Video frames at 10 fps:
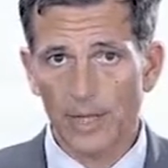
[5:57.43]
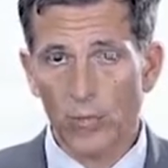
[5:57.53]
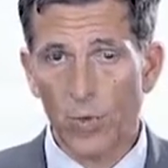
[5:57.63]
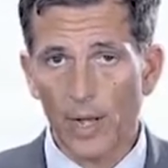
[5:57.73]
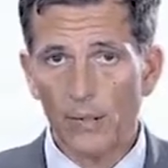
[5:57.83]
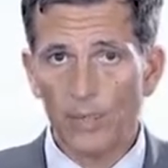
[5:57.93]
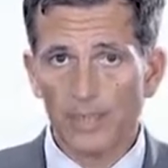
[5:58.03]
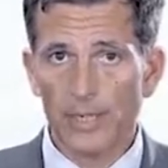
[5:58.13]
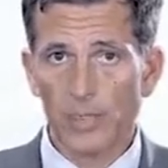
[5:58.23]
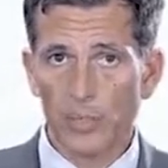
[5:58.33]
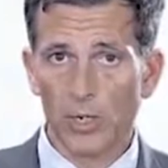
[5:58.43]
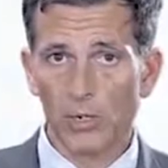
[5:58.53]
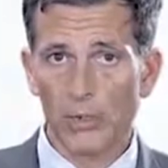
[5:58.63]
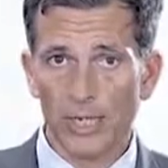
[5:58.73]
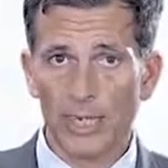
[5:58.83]
Why? Well, because we're
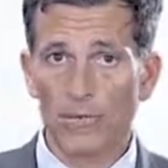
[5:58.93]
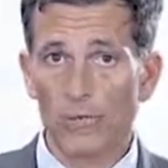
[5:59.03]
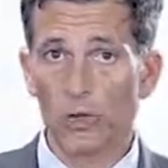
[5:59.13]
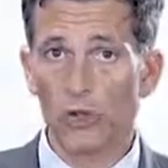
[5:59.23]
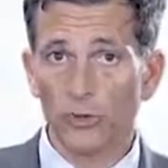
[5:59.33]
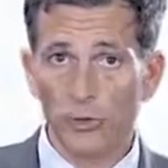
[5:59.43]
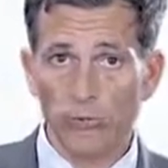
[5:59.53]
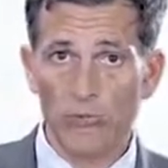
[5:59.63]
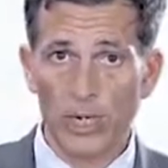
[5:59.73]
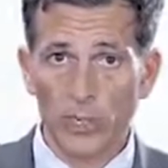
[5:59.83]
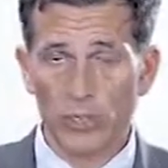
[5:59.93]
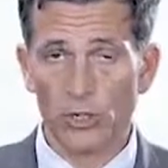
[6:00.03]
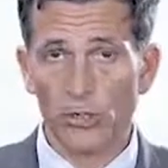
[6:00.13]
looking at long duration,